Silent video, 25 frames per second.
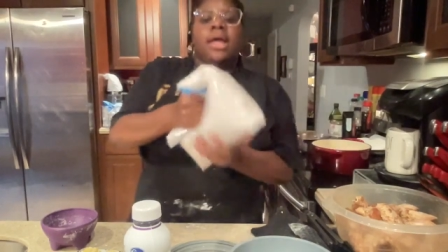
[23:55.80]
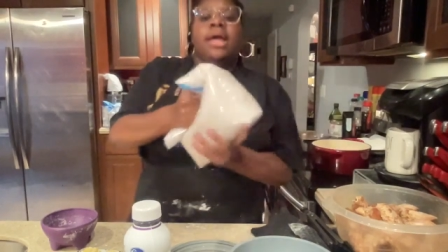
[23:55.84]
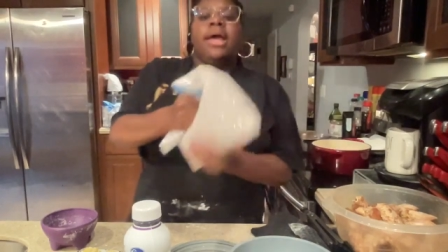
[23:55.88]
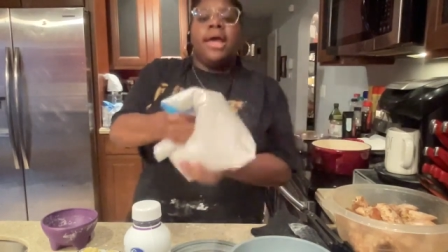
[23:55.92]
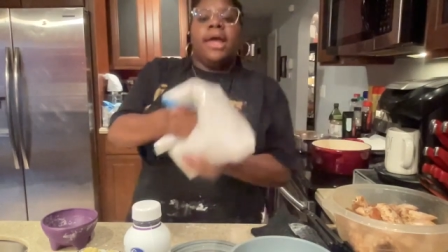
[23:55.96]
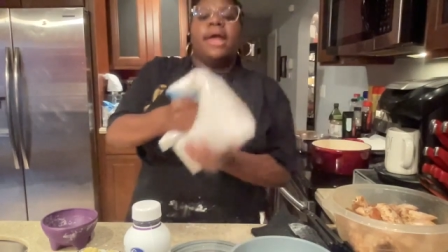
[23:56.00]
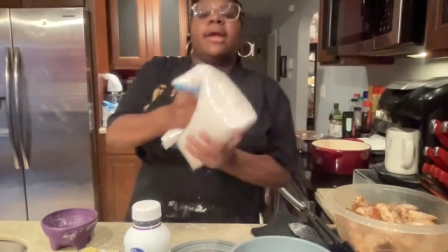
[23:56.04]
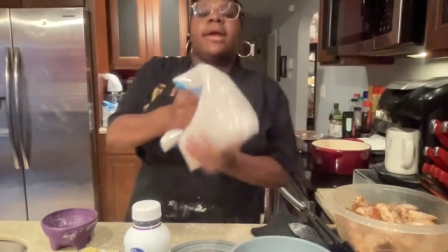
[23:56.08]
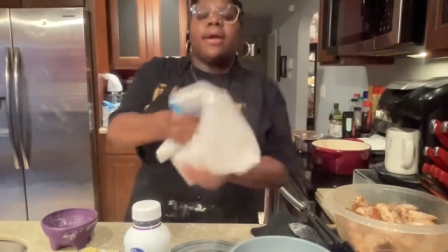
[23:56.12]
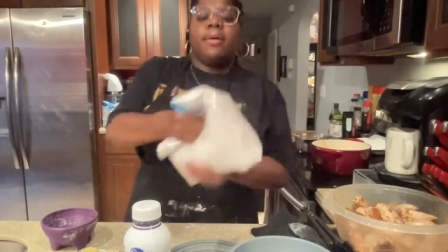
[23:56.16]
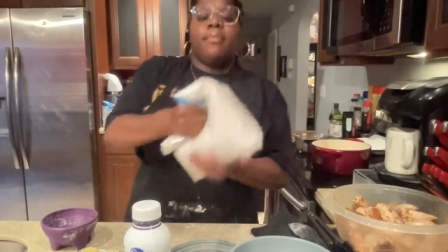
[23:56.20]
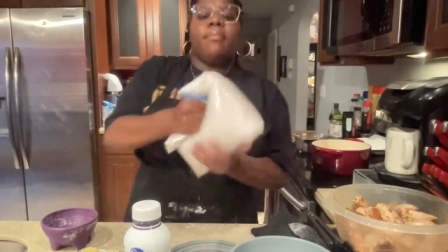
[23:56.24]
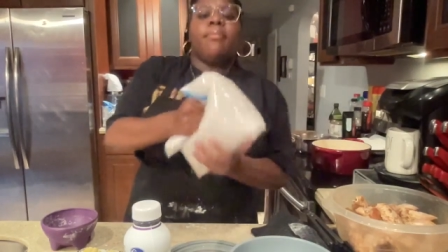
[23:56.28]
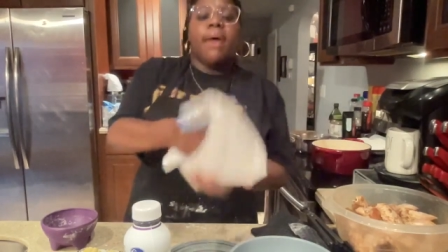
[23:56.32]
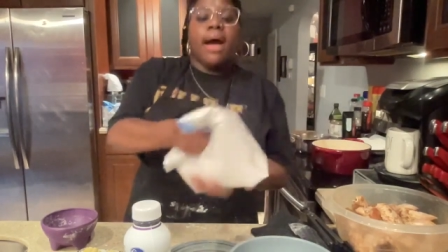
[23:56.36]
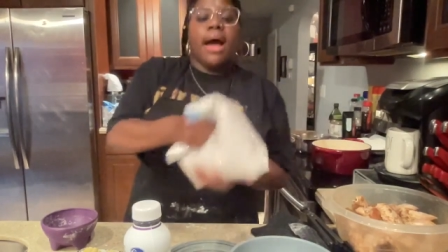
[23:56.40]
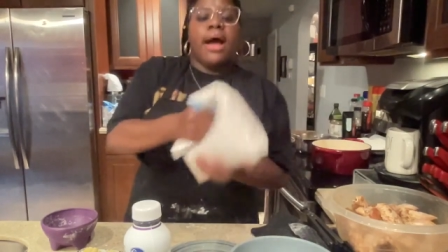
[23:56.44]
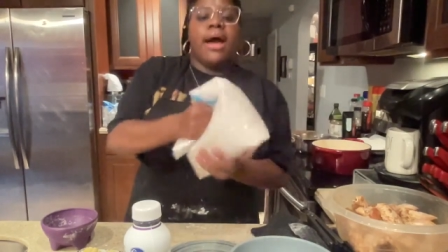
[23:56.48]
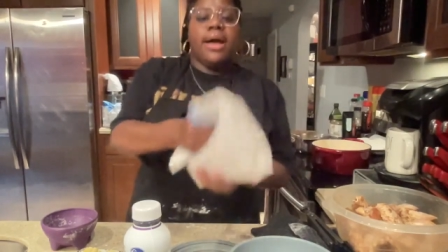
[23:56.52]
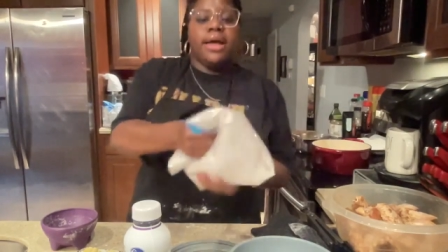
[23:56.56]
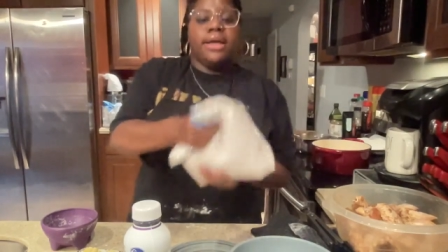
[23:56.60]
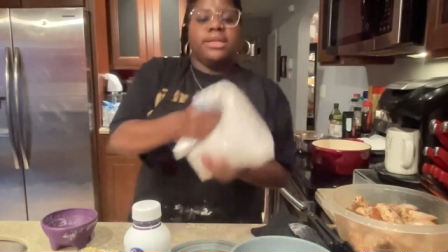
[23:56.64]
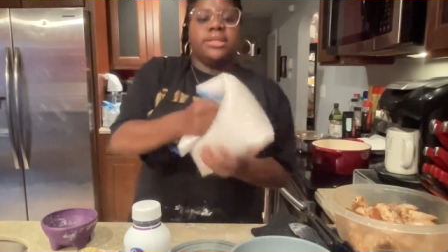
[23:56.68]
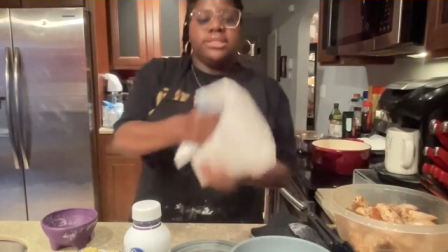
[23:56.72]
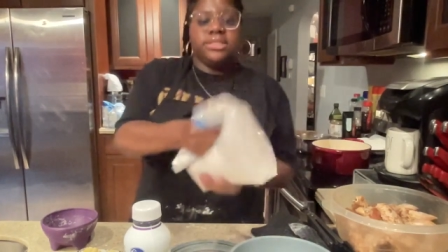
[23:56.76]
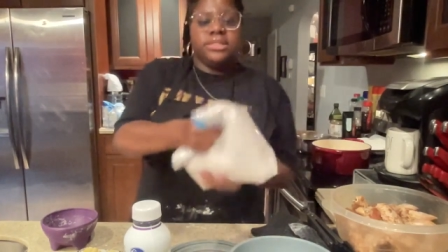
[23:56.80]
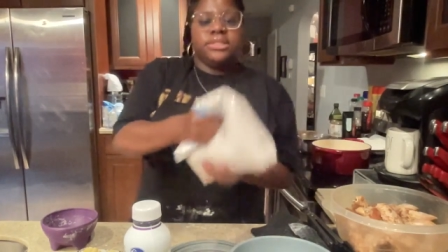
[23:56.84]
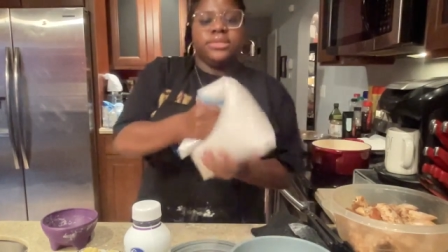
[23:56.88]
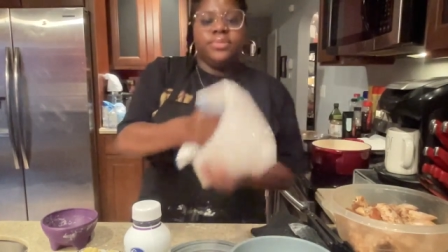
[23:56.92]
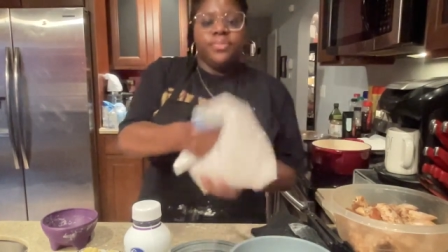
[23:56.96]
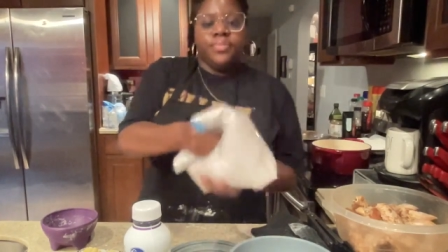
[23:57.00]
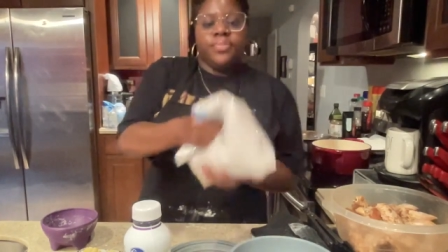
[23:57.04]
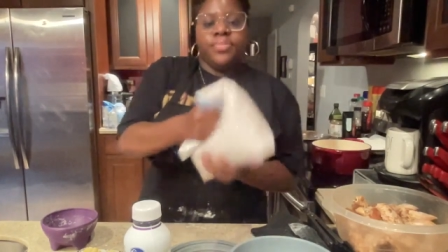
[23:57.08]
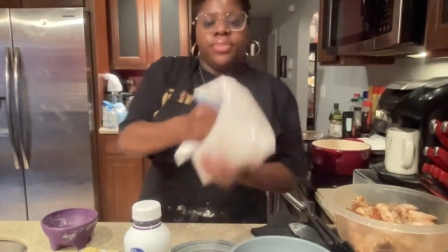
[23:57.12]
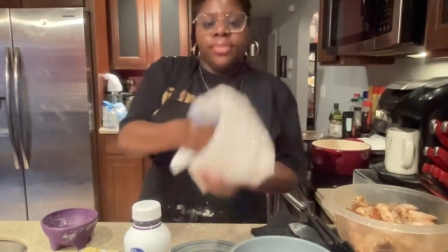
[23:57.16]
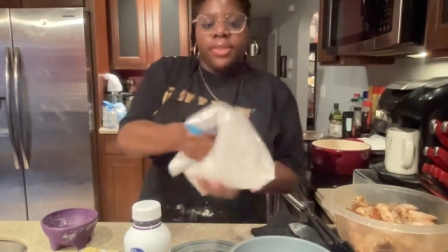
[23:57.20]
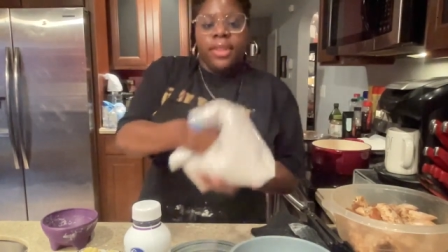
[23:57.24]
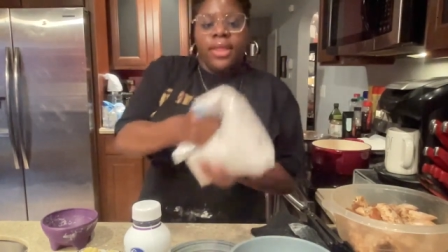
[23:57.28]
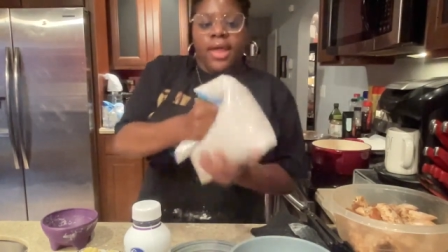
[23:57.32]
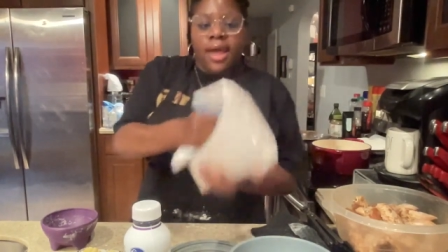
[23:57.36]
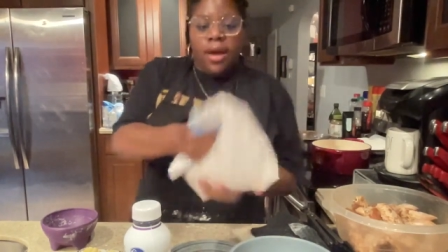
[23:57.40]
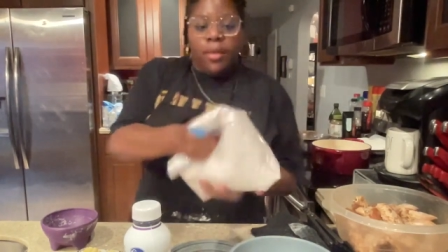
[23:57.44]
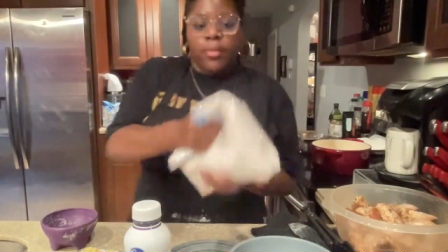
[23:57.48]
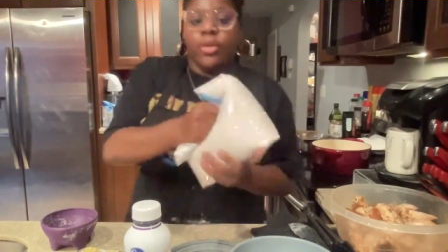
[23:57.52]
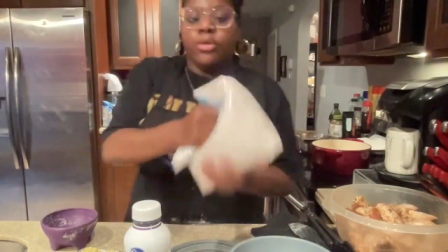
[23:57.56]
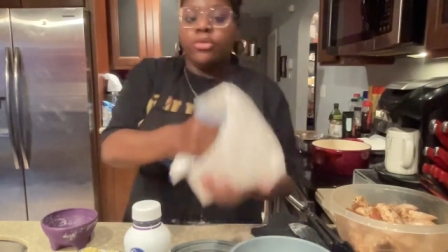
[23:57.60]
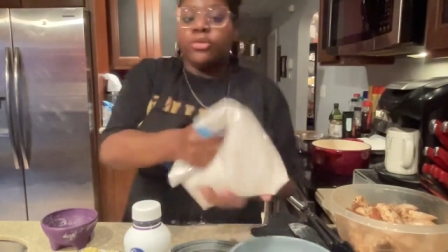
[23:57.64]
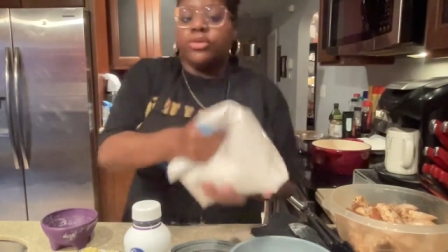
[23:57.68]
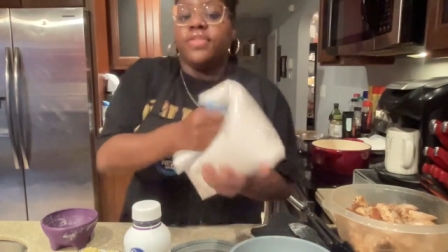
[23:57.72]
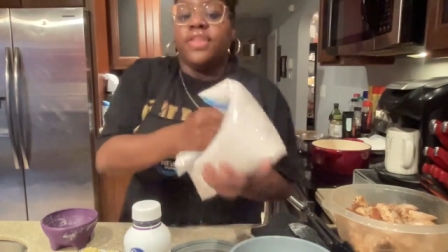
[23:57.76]
and combined. And we're
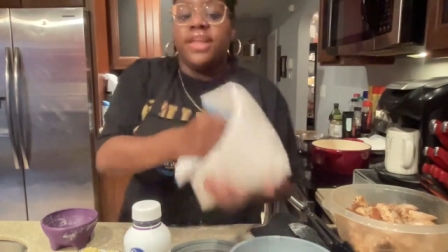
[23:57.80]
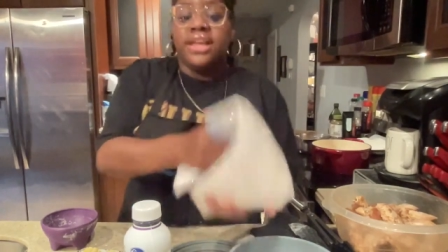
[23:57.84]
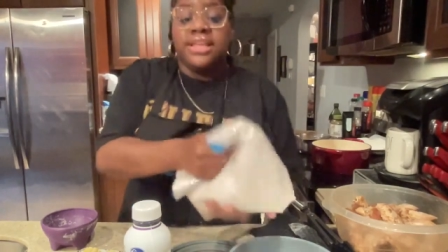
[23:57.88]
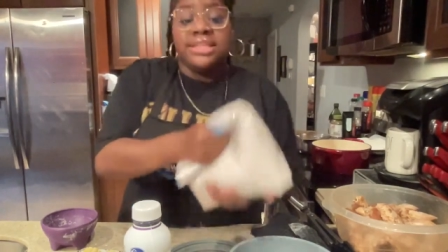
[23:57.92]
going to do the